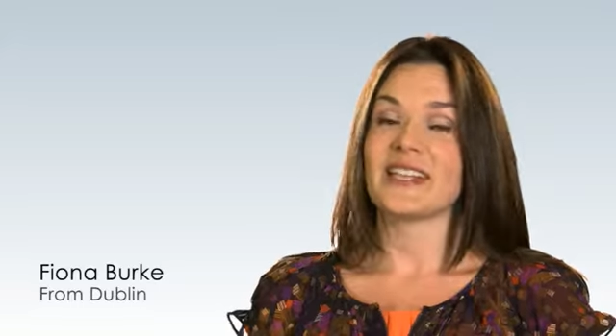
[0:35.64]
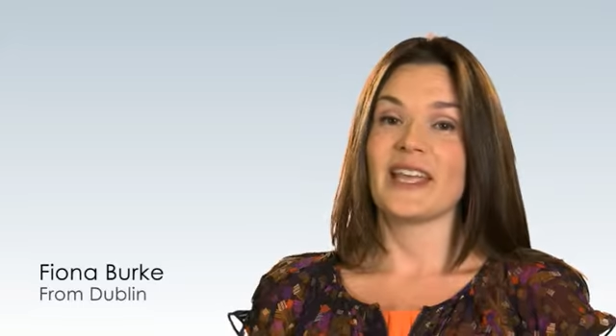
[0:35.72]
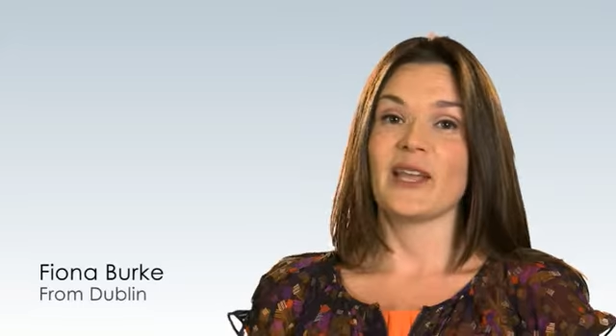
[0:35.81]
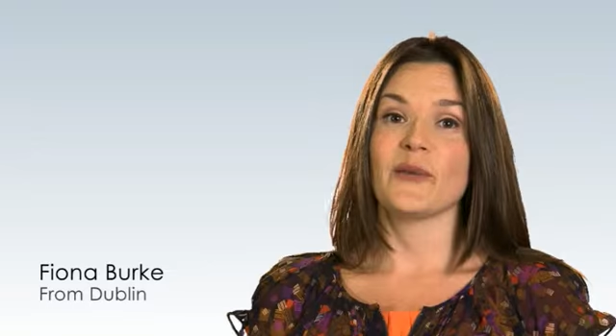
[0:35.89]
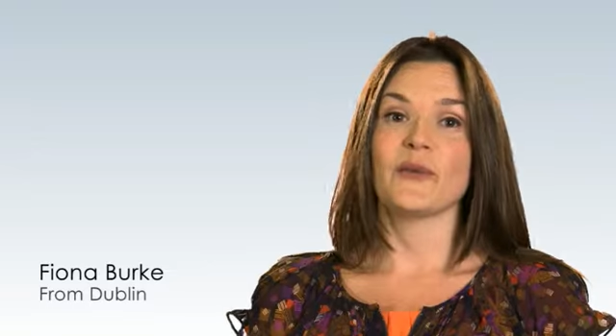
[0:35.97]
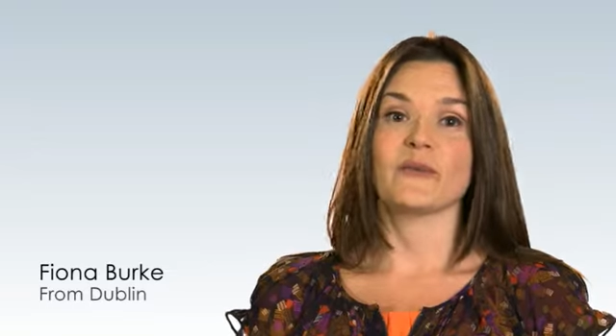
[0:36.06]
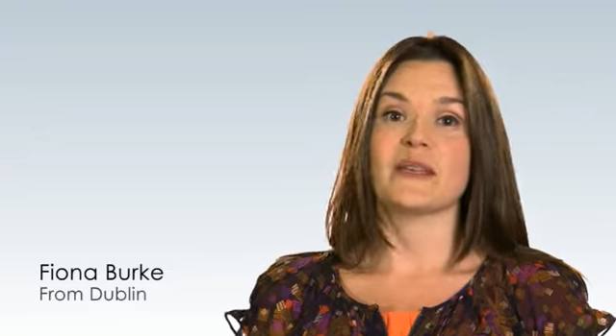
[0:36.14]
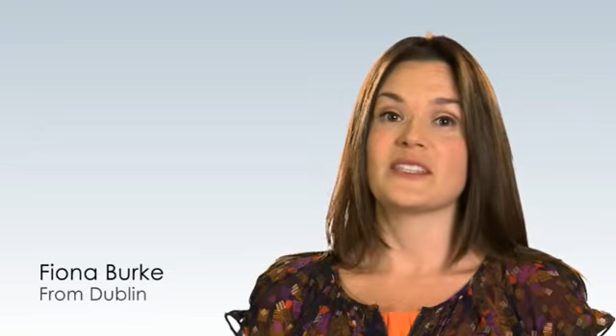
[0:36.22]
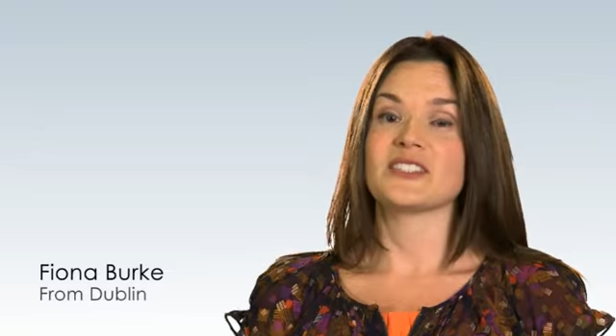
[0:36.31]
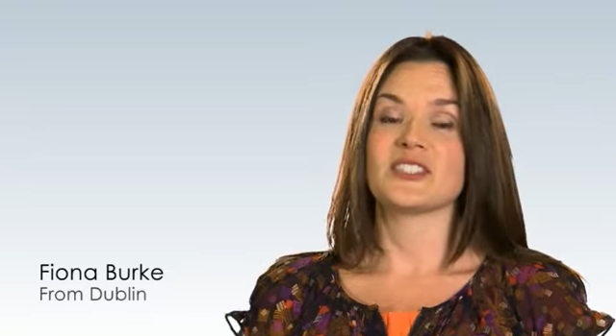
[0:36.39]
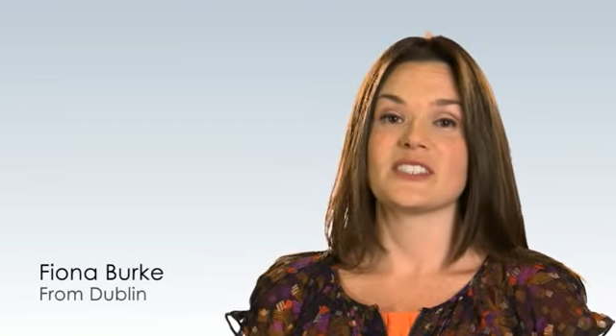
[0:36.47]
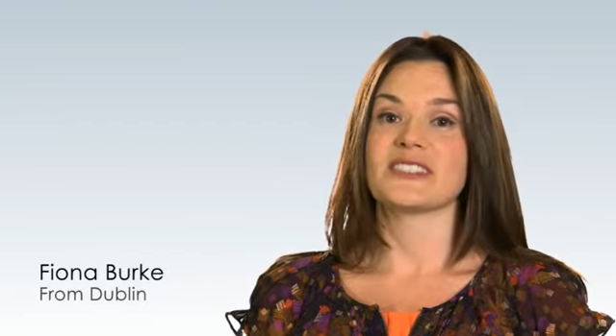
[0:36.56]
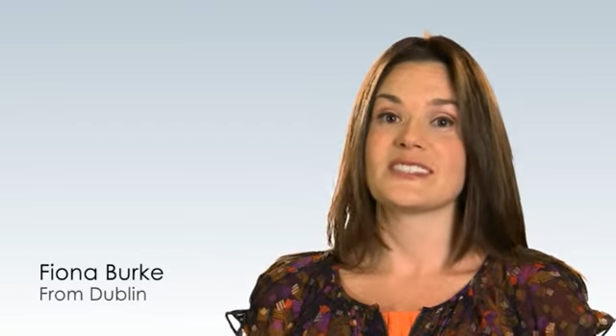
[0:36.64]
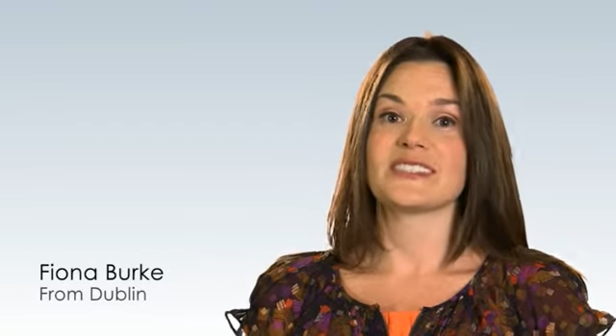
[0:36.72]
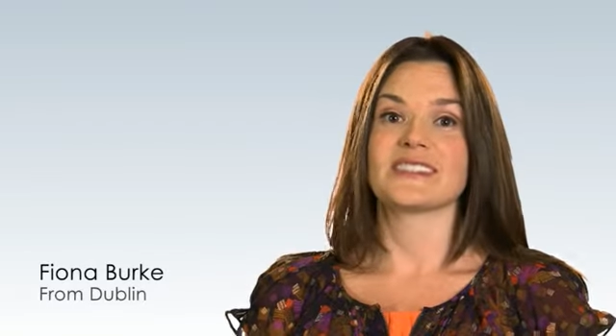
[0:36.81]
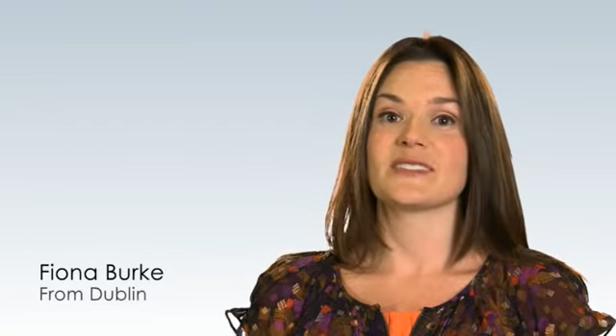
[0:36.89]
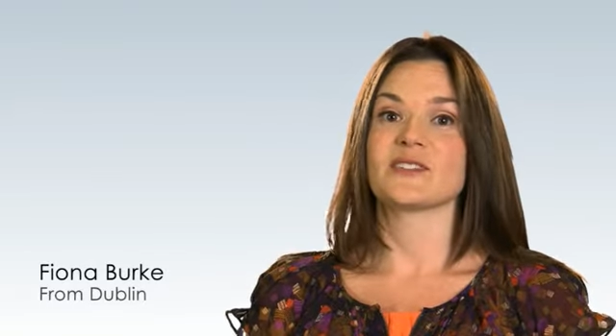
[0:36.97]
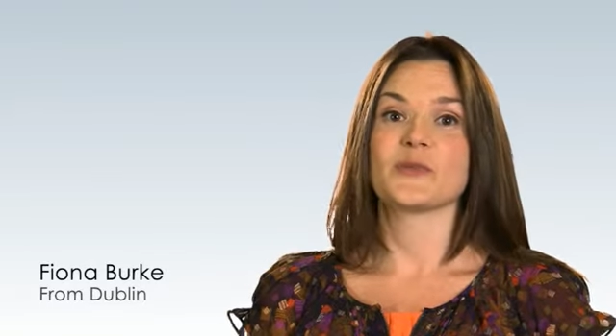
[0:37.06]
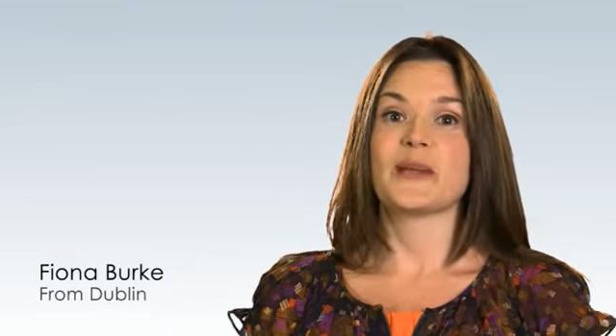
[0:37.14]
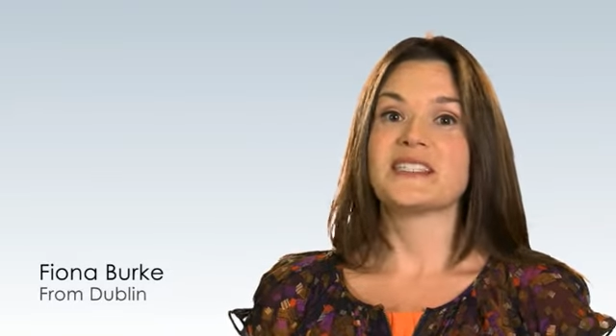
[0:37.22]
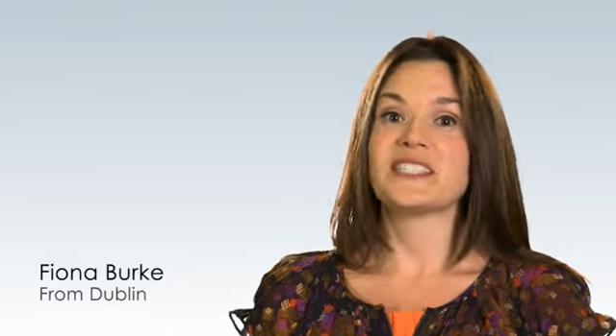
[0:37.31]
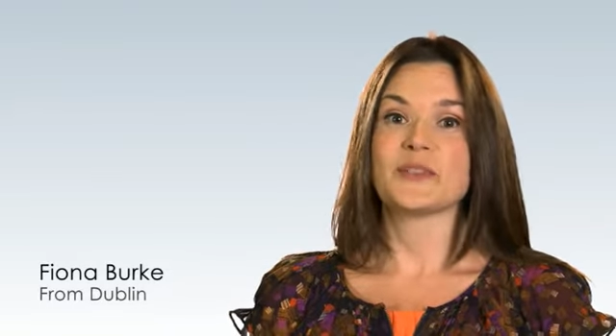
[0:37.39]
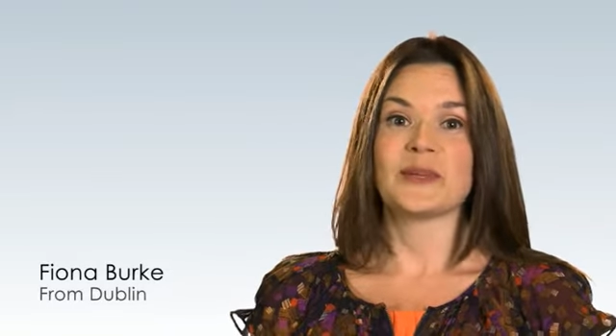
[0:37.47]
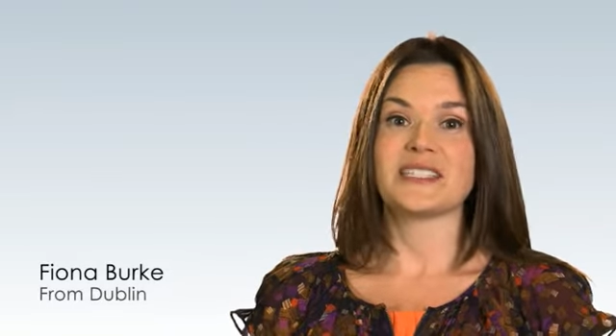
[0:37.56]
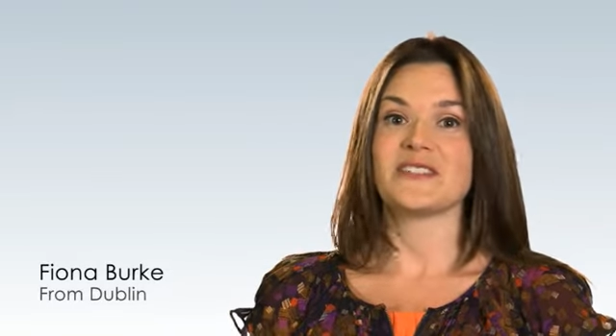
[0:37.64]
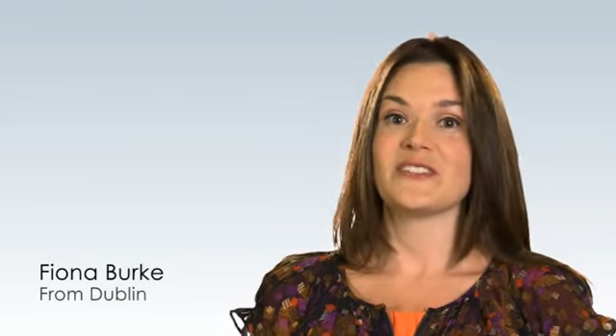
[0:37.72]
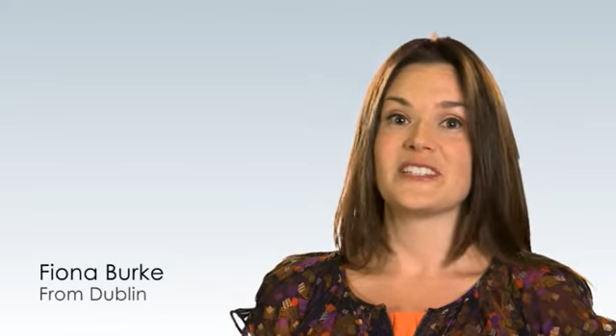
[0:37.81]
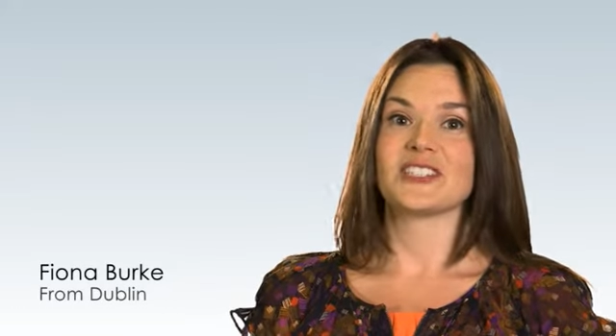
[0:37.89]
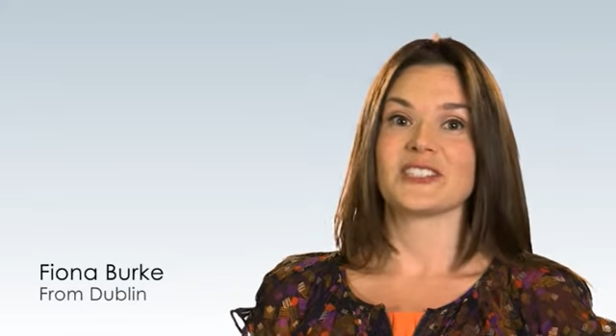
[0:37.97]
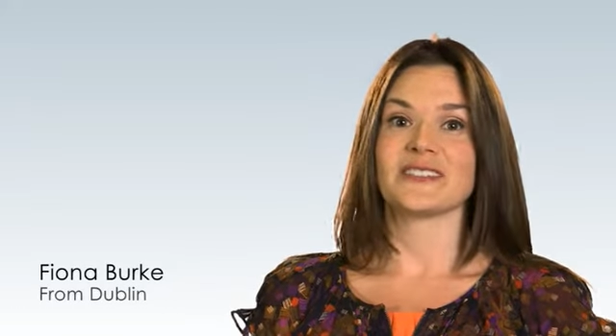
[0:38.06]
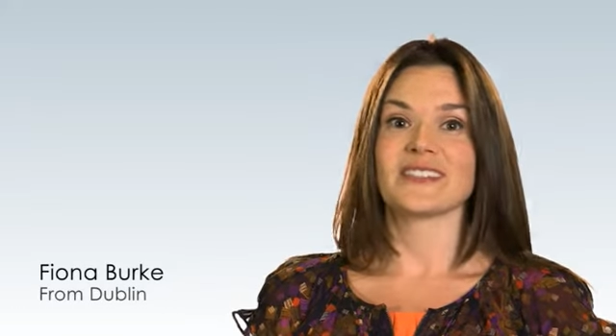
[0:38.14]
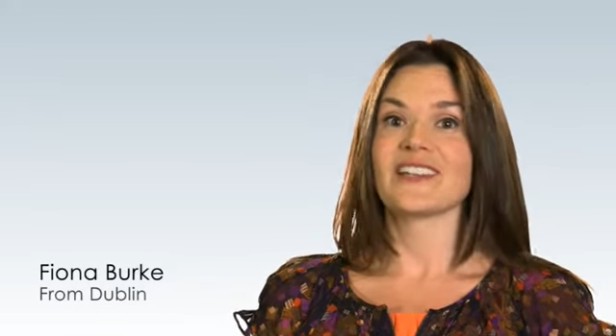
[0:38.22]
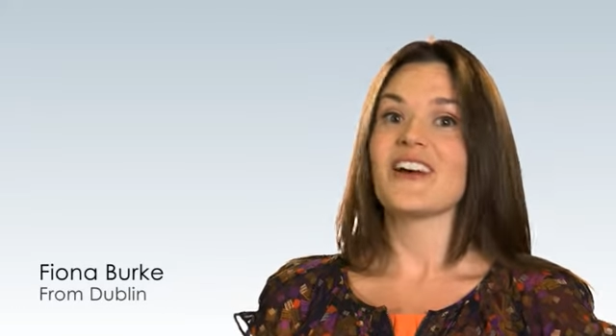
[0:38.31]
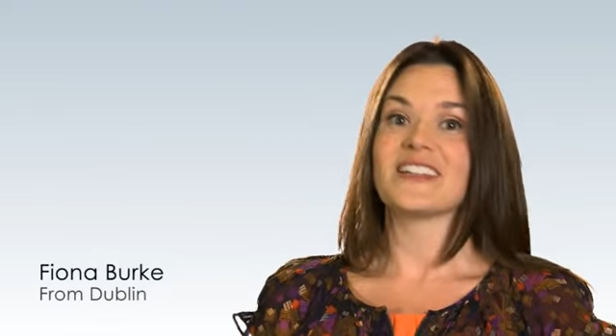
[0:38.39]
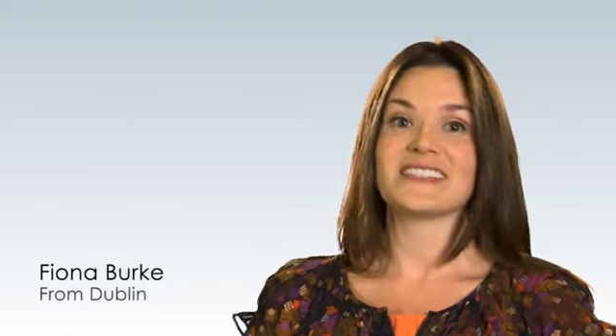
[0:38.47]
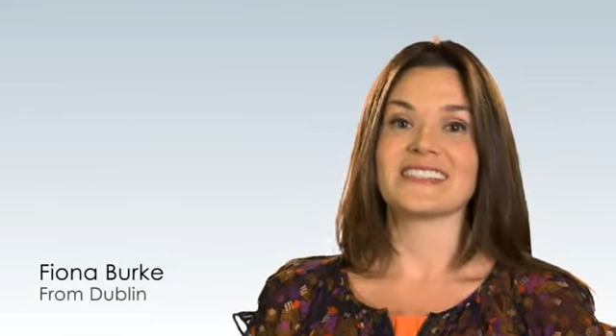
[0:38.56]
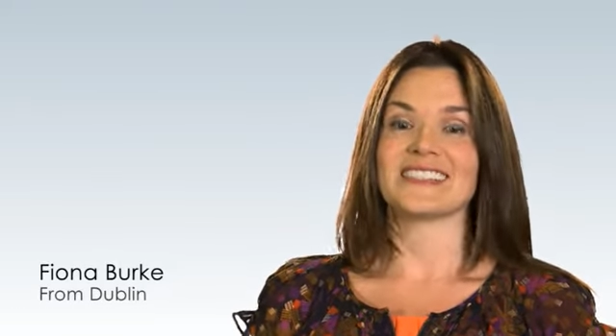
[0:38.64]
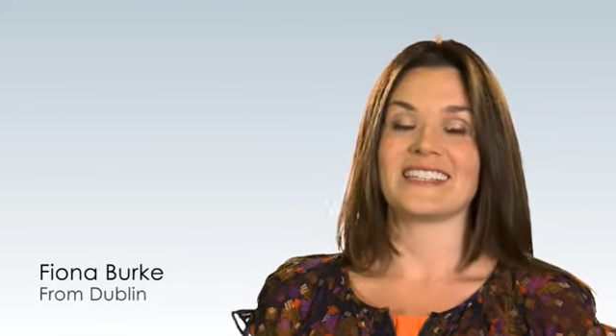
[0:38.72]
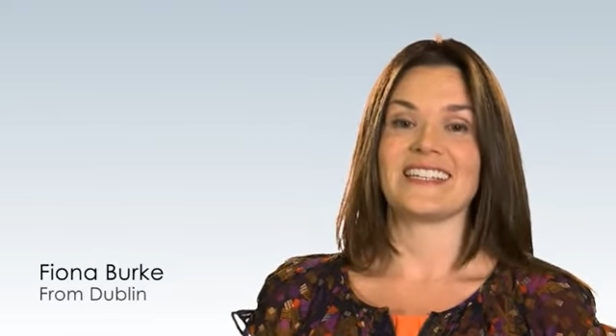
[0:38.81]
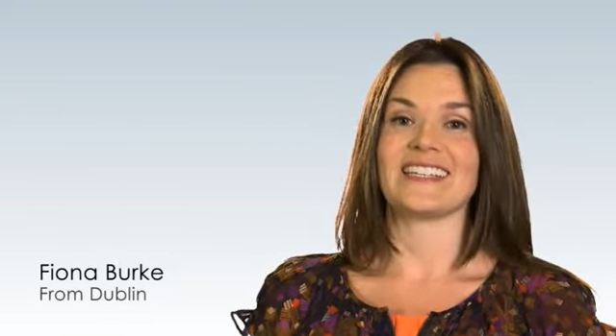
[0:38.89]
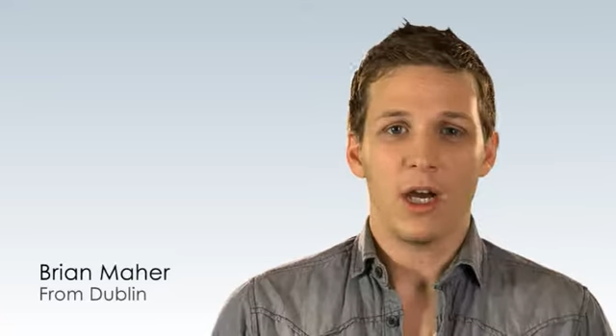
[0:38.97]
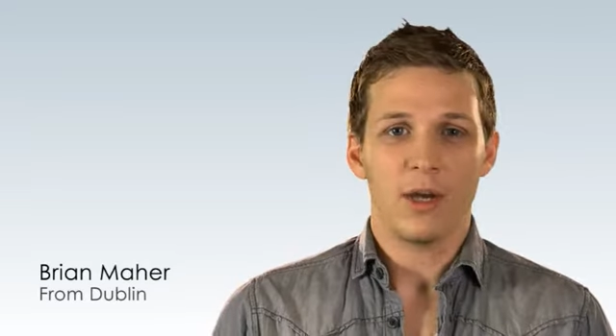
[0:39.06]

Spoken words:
now it's just 20/20 vision constantly.